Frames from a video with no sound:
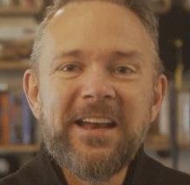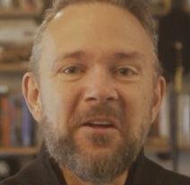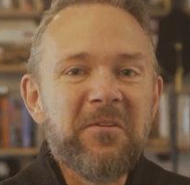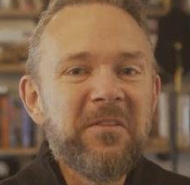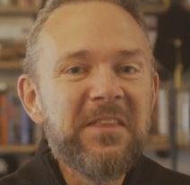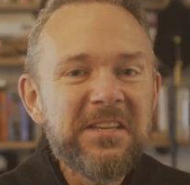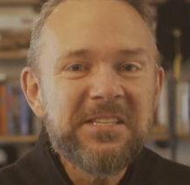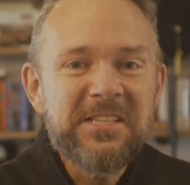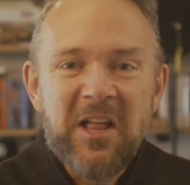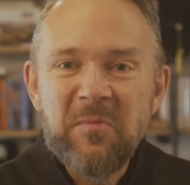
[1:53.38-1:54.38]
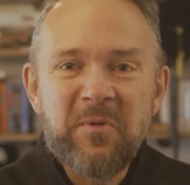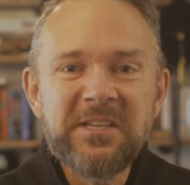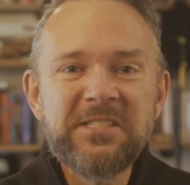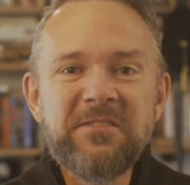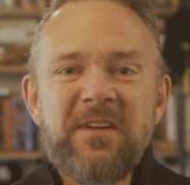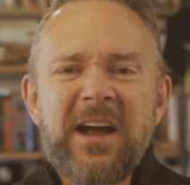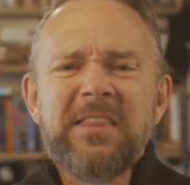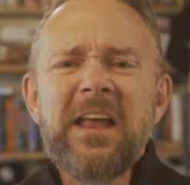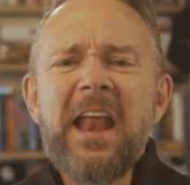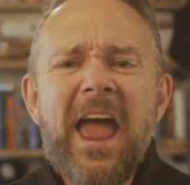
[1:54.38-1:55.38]
Now, this celebrates the fact
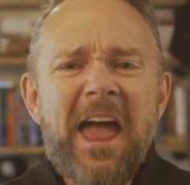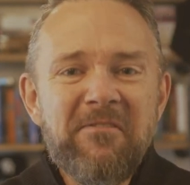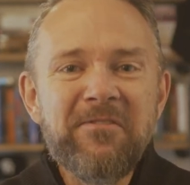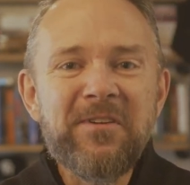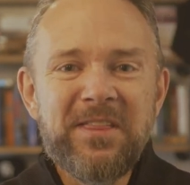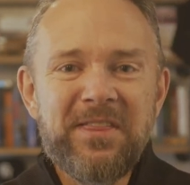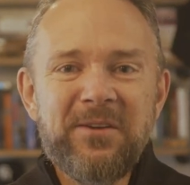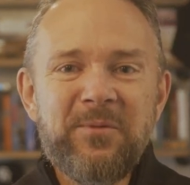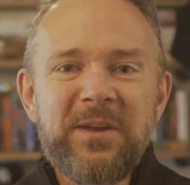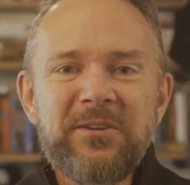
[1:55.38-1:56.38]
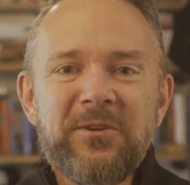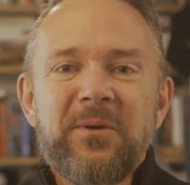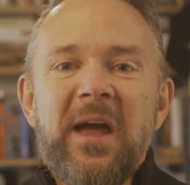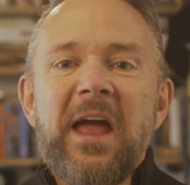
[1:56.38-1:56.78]
that everything we do